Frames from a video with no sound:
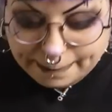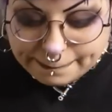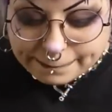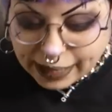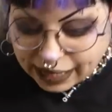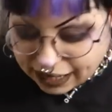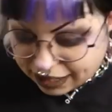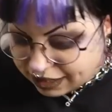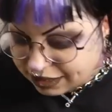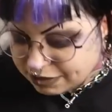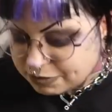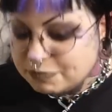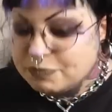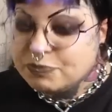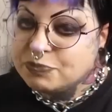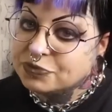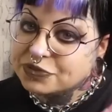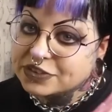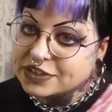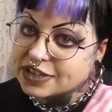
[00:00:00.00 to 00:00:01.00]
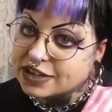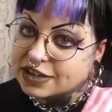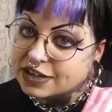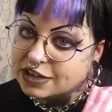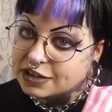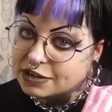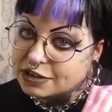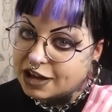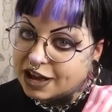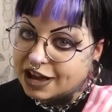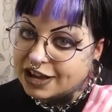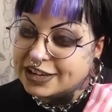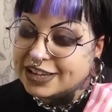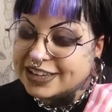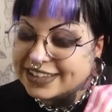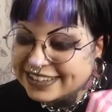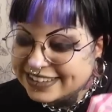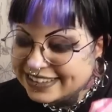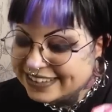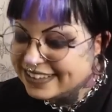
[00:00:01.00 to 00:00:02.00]
But I
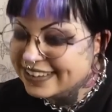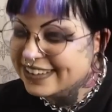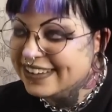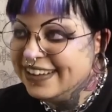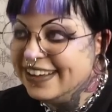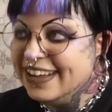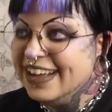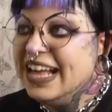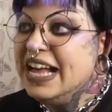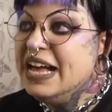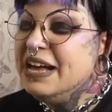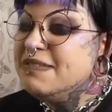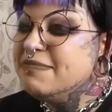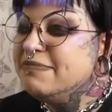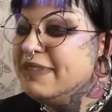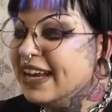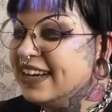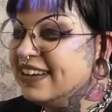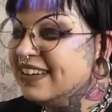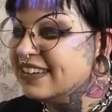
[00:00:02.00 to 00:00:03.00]
Ben